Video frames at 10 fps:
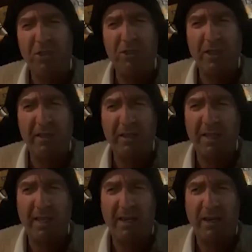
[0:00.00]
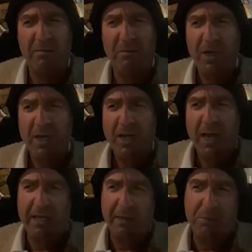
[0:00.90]
because I think that
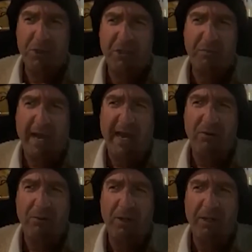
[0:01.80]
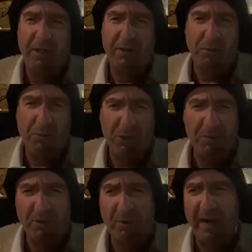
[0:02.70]
I kept pushing back when they would push
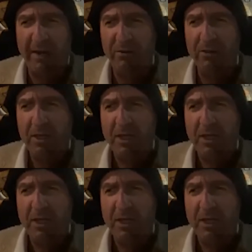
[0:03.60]
me around.